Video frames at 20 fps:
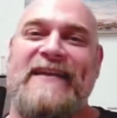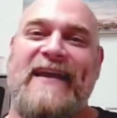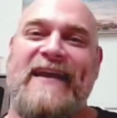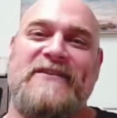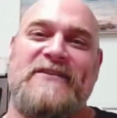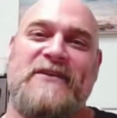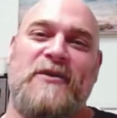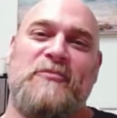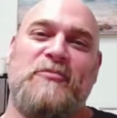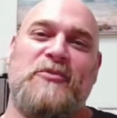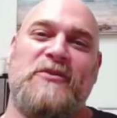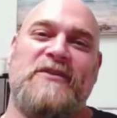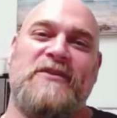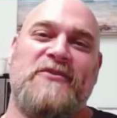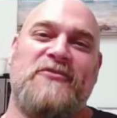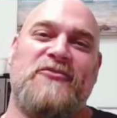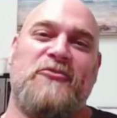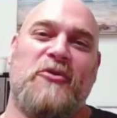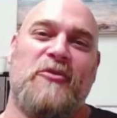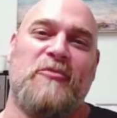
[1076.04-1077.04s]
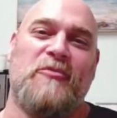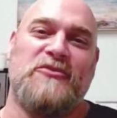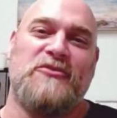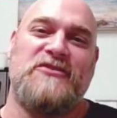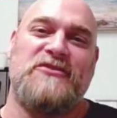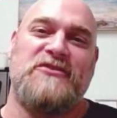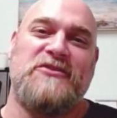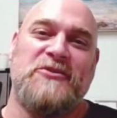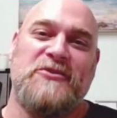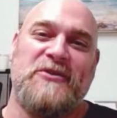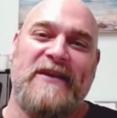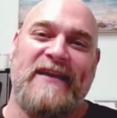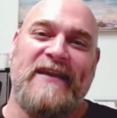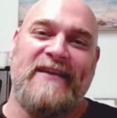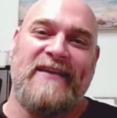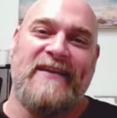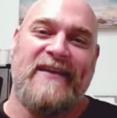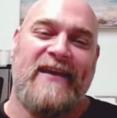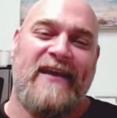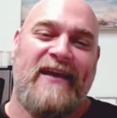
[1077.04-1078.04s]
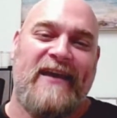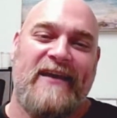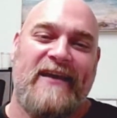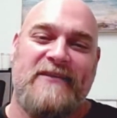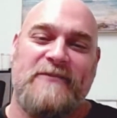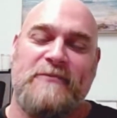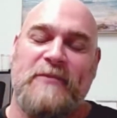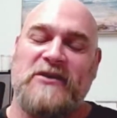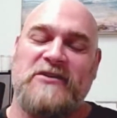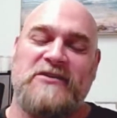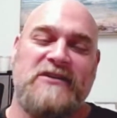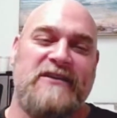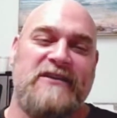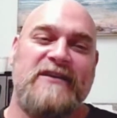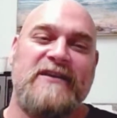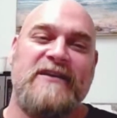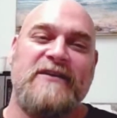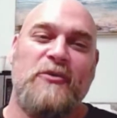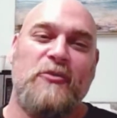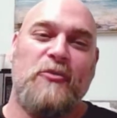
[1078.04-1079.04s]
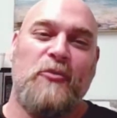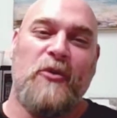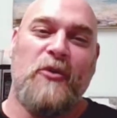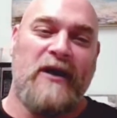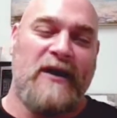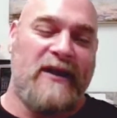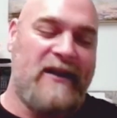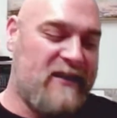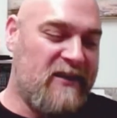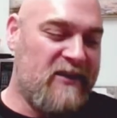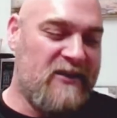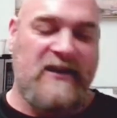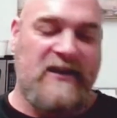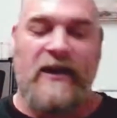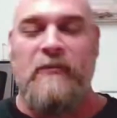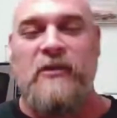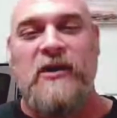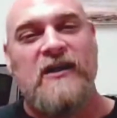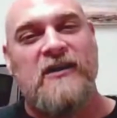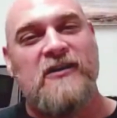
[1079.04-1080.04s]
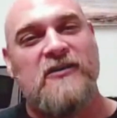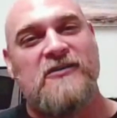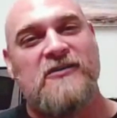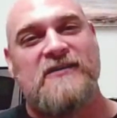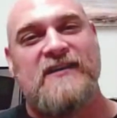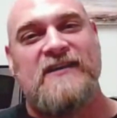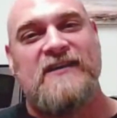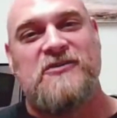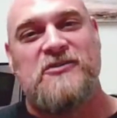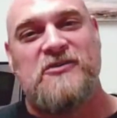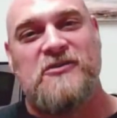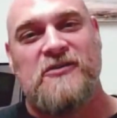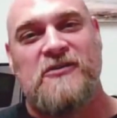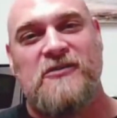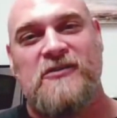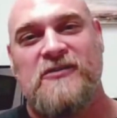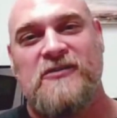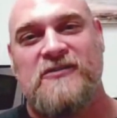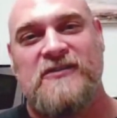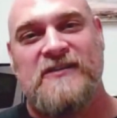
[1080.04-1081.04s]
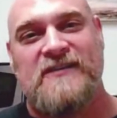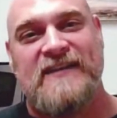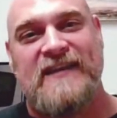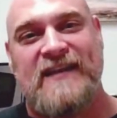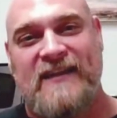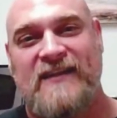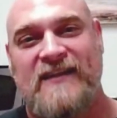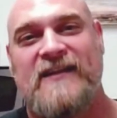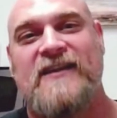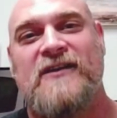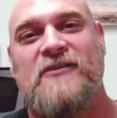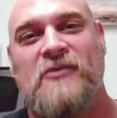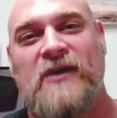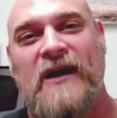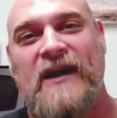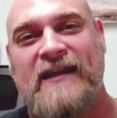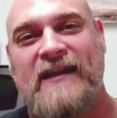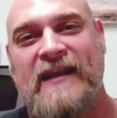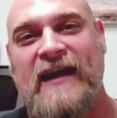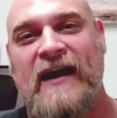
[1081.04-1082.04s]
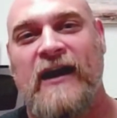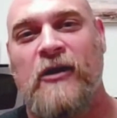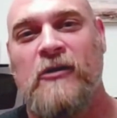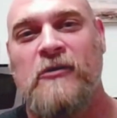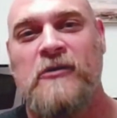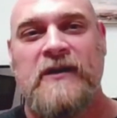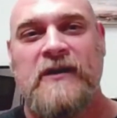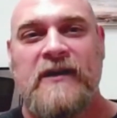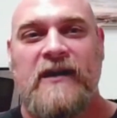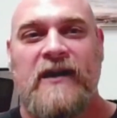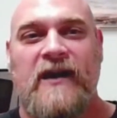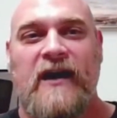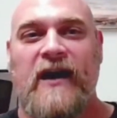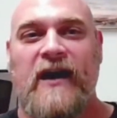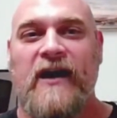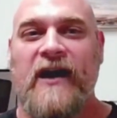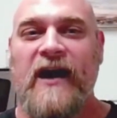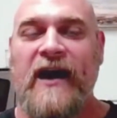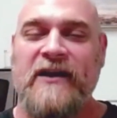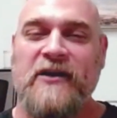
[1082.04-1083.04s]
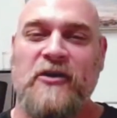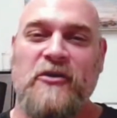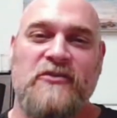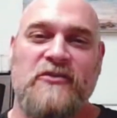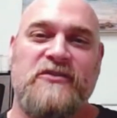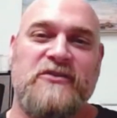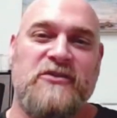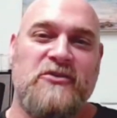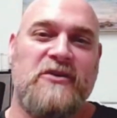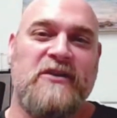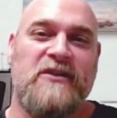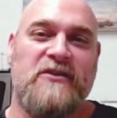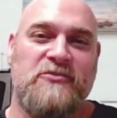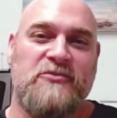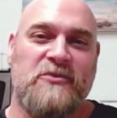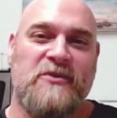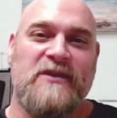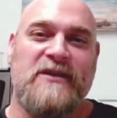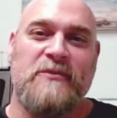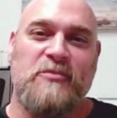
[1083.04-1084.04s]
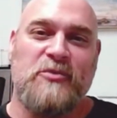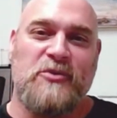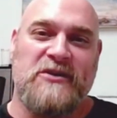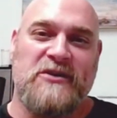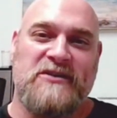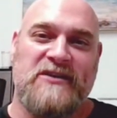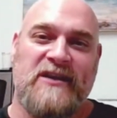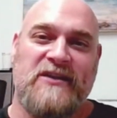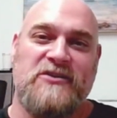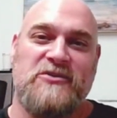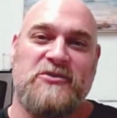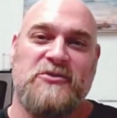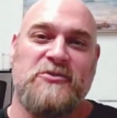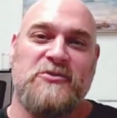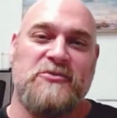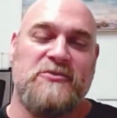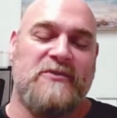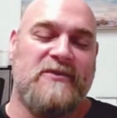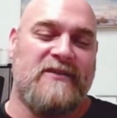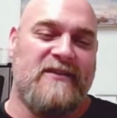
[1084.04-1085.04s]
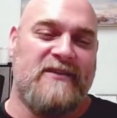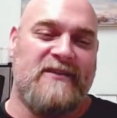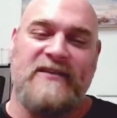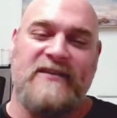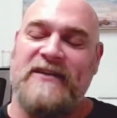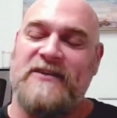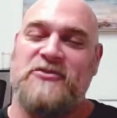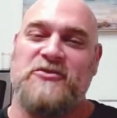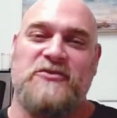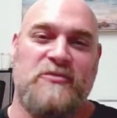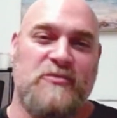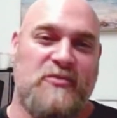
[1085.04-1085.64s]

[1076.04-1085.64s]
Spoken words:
catch up with a former student, especially one, you come in, you're a teacher, you're just killing it right now. I know the students really appreciate you. Teachers